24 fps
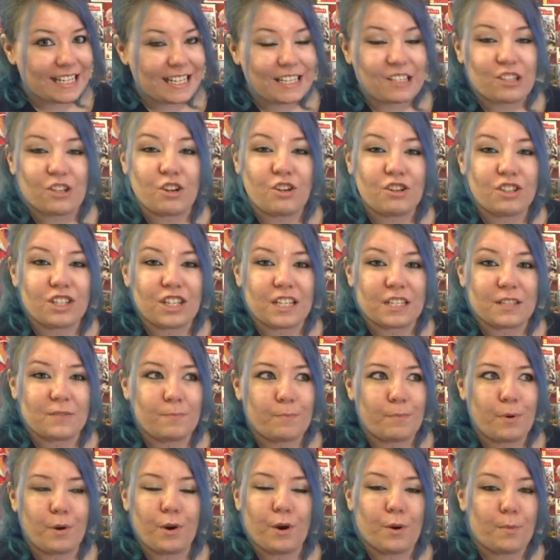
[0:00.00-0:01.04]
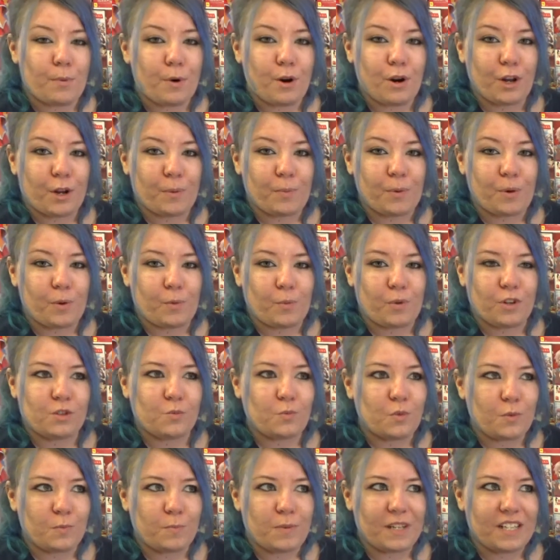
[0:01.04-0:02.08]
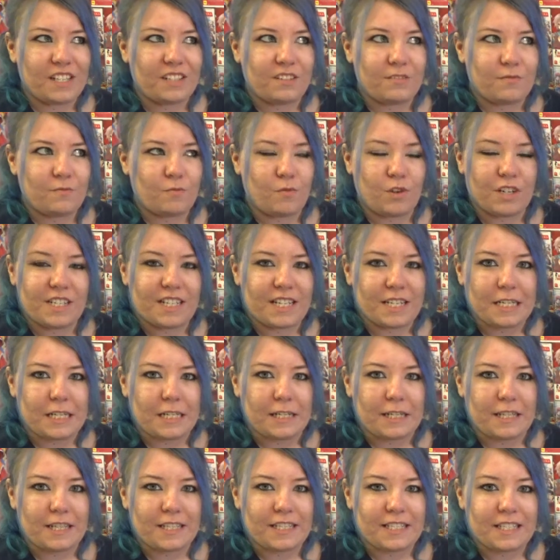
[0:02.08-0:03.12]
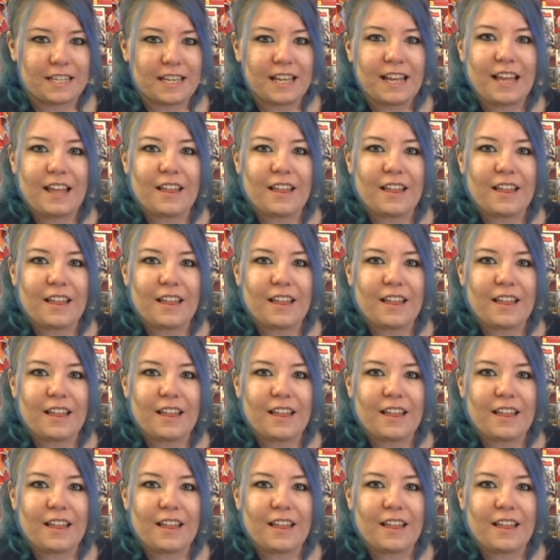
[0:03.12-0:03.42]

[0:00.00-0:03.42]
it's not just per Pokeball, which would be ridiculous.